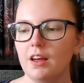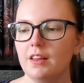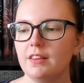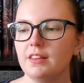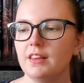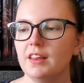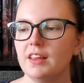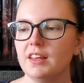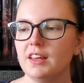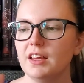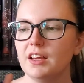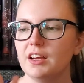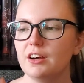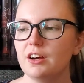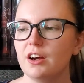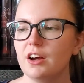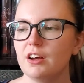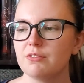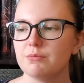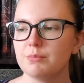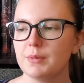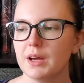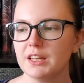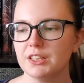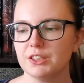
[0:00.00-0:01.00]
The Year
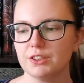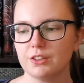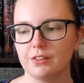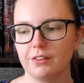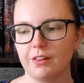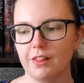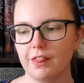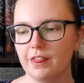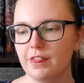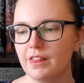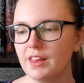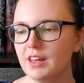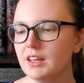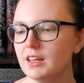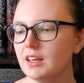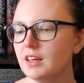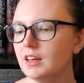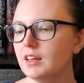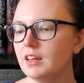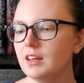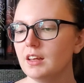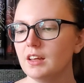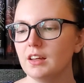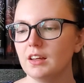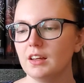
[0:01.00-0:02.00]
of Magical
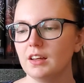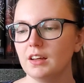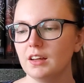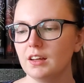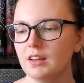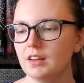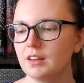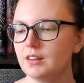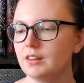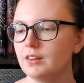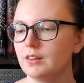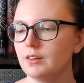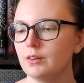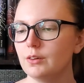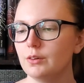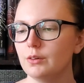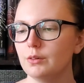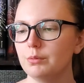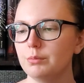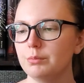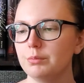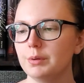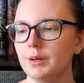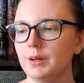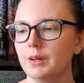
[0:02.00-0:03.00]
Thinking,
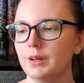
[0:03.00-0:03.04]
nope.